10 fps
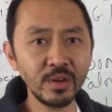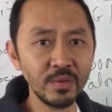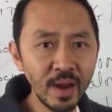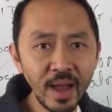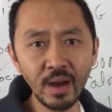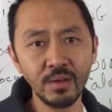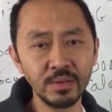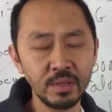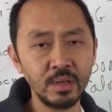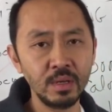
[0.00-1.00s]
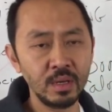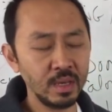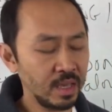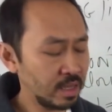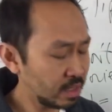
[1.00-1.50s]
around
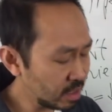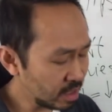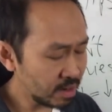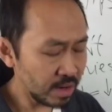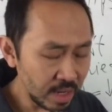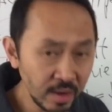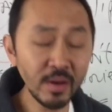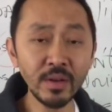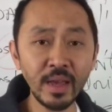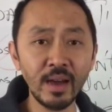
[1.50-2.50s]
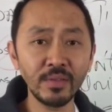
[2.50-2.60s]
and it's they're here now.